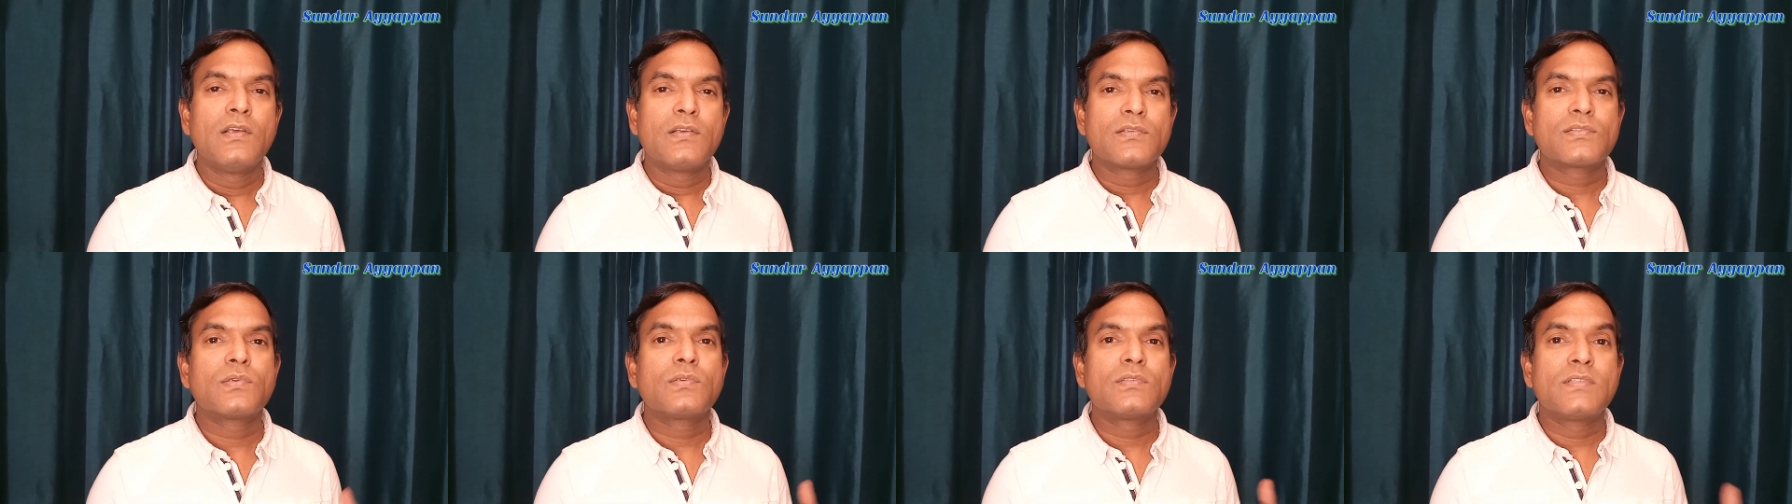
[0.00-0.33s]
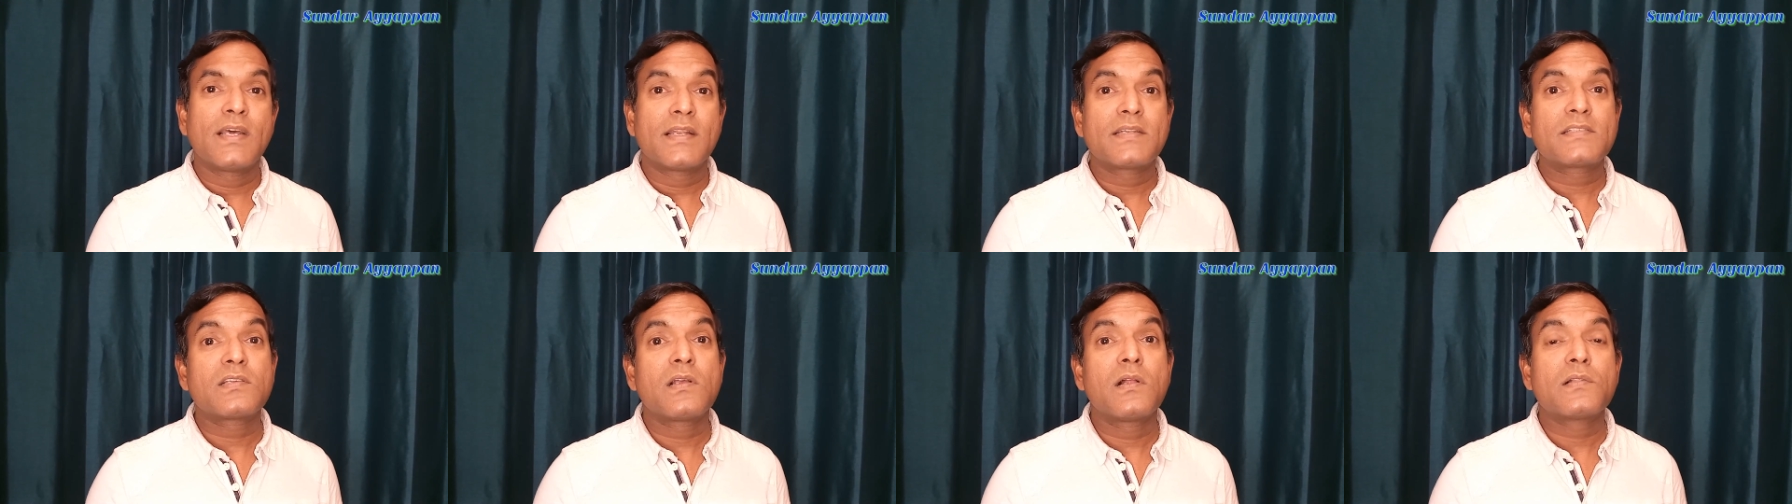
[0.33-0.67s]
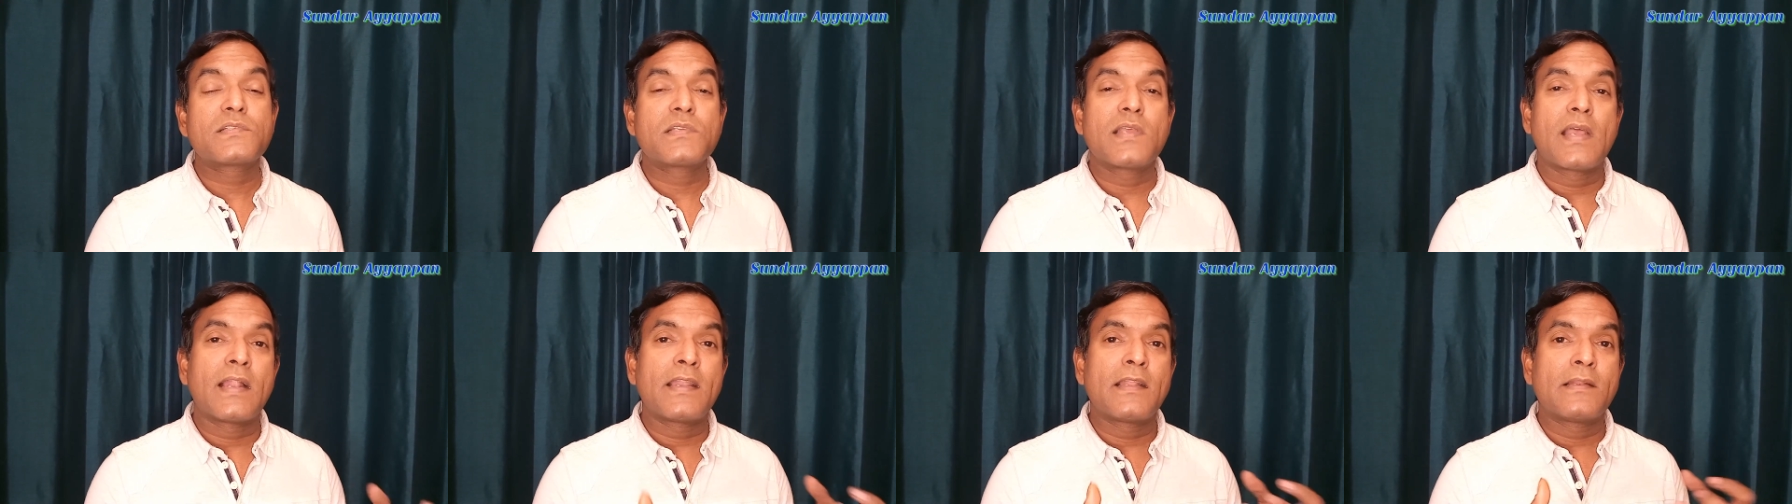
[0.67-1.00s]
So that's
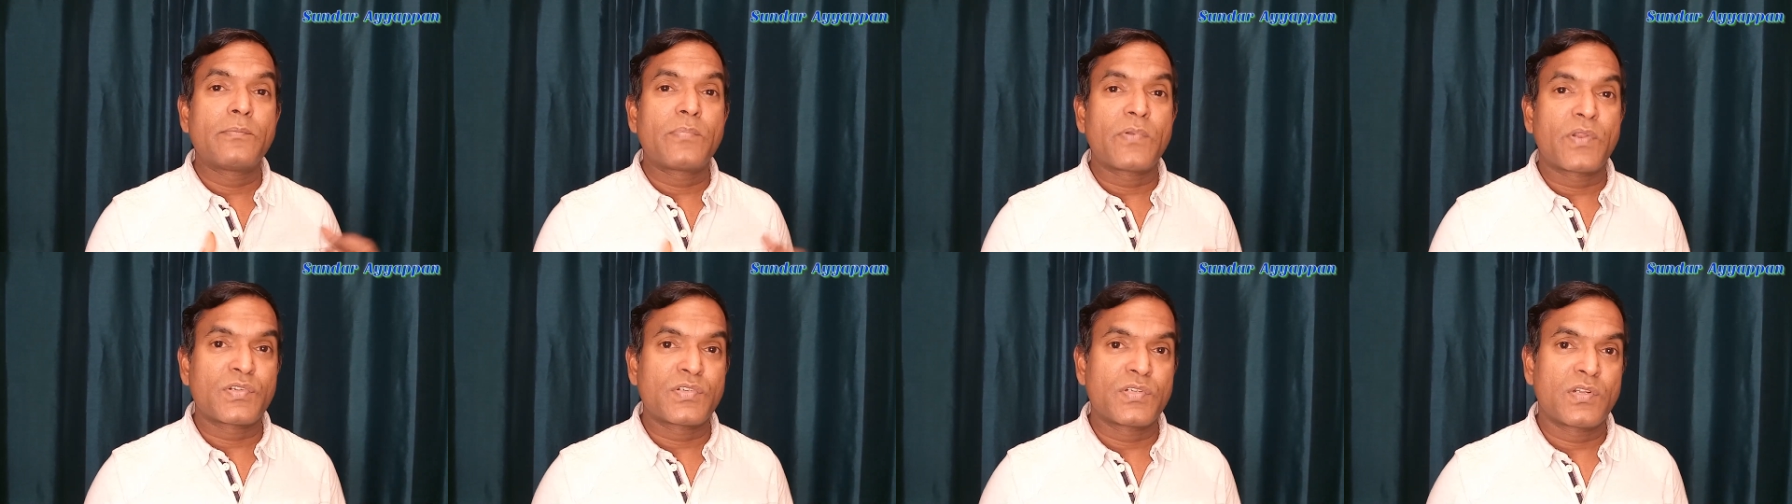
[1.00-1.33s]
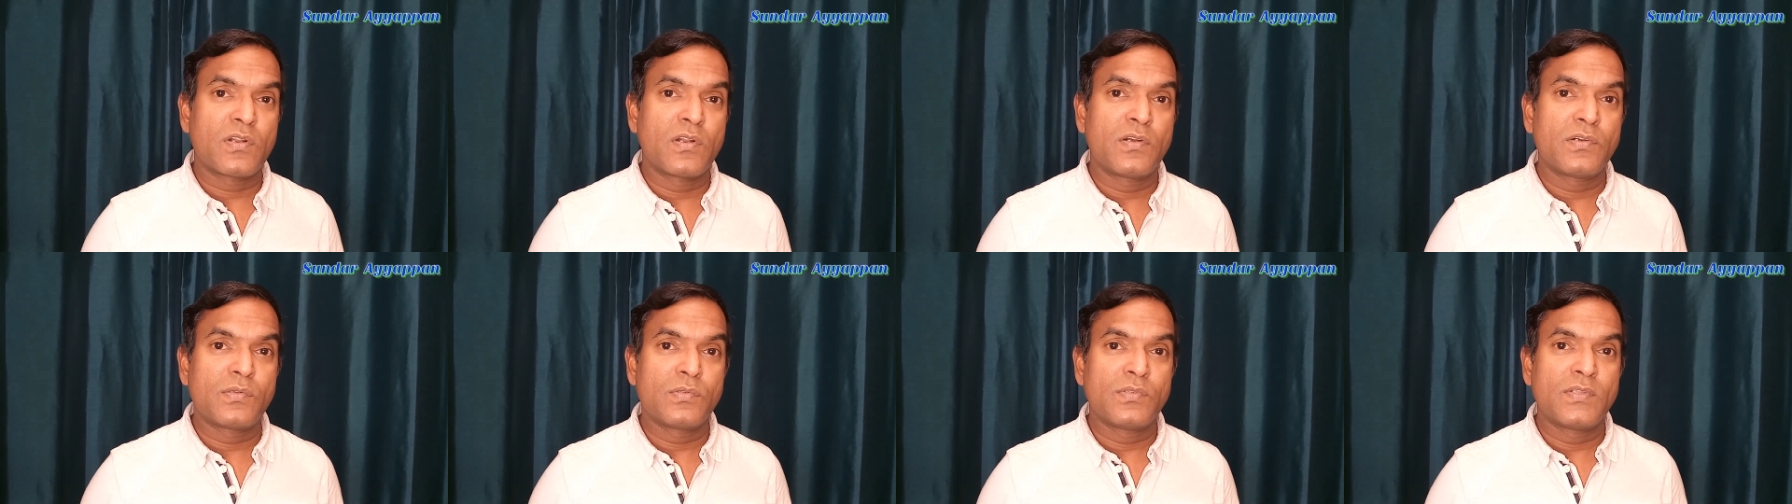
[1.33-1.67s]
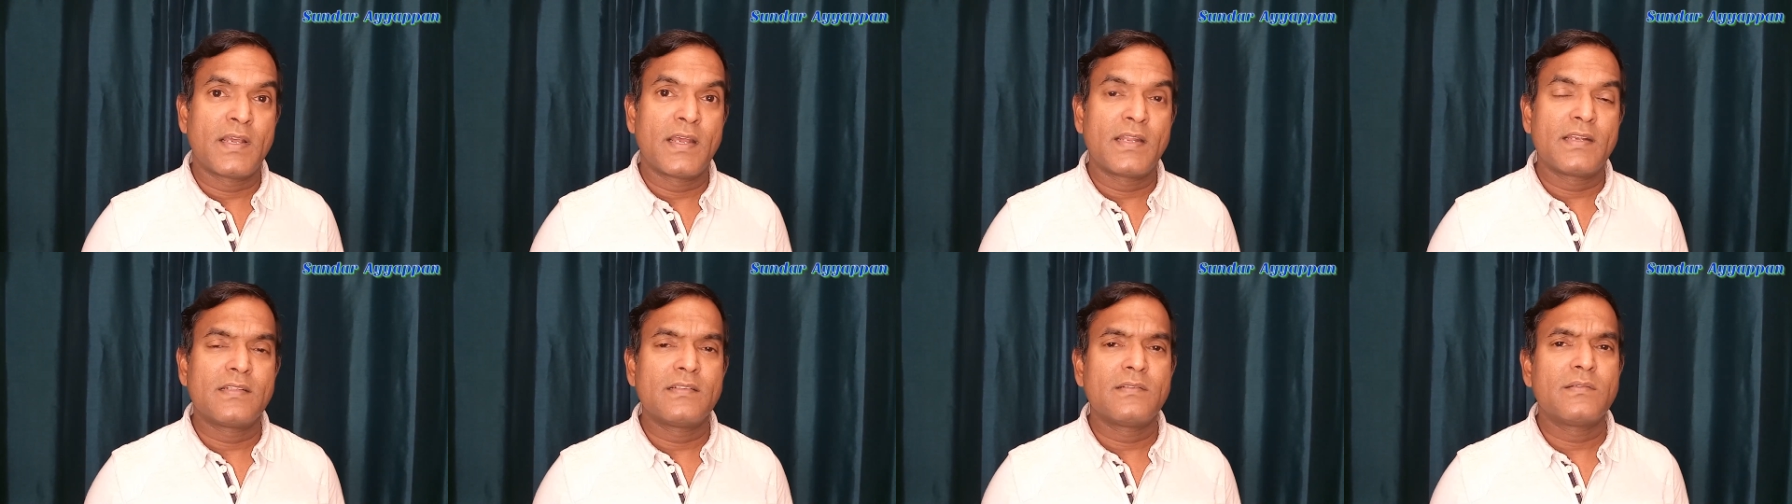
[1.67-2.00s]
also added pressure onto
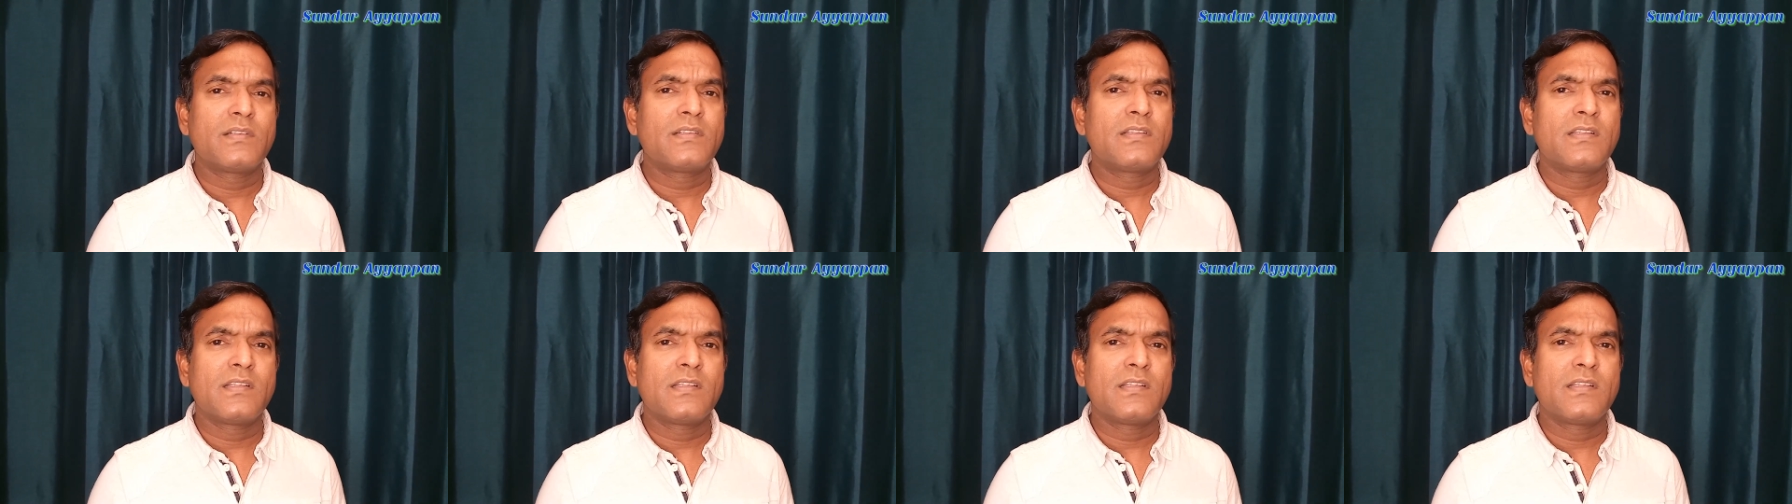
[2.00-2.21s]
that.